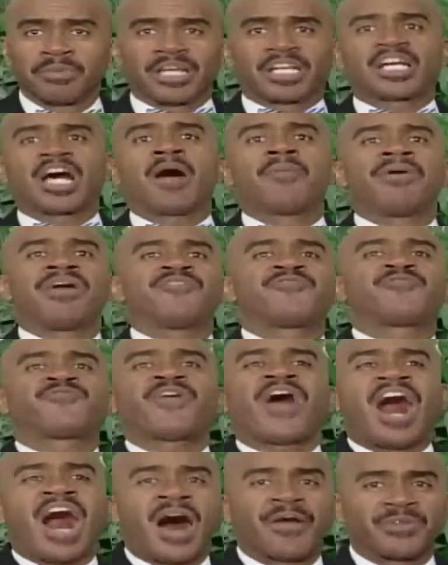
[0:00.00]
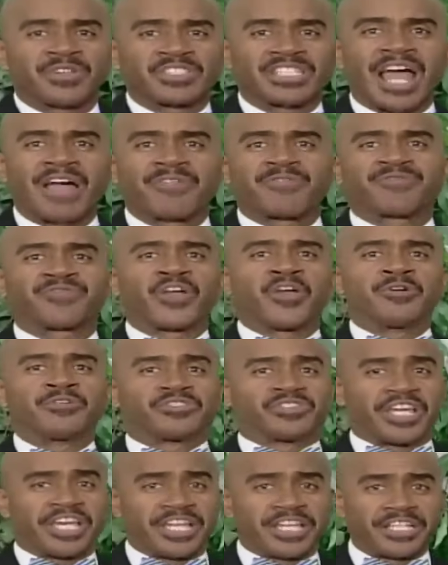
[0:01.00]
becoming fathers at
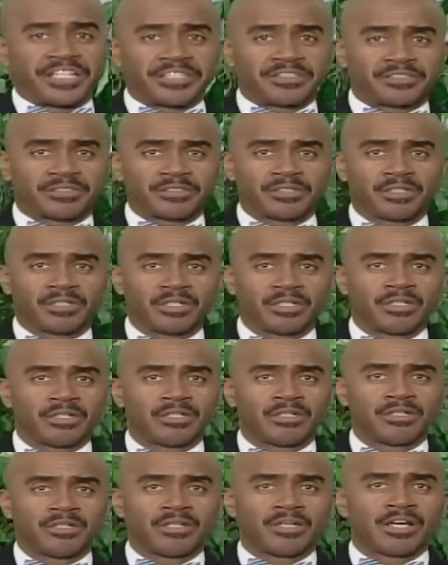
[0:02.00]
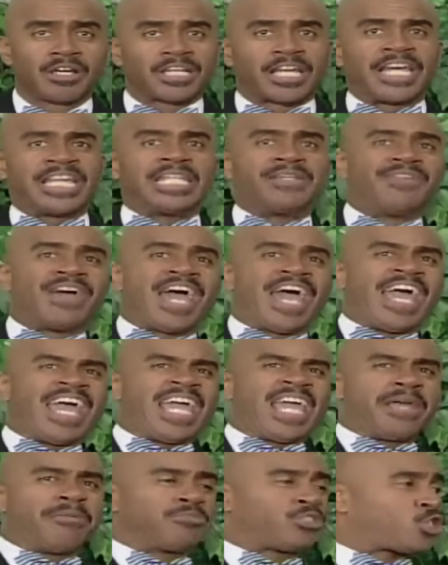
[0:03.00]
13. Can't even
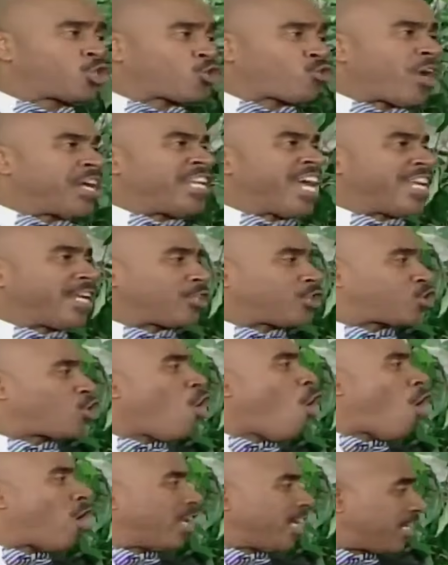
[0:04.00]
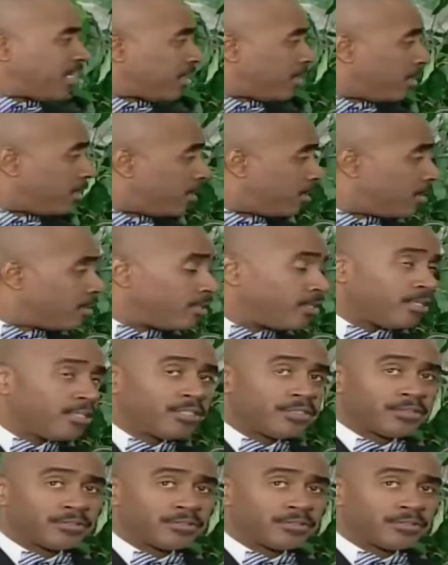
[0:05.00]
aim straight at a toilet. That's right.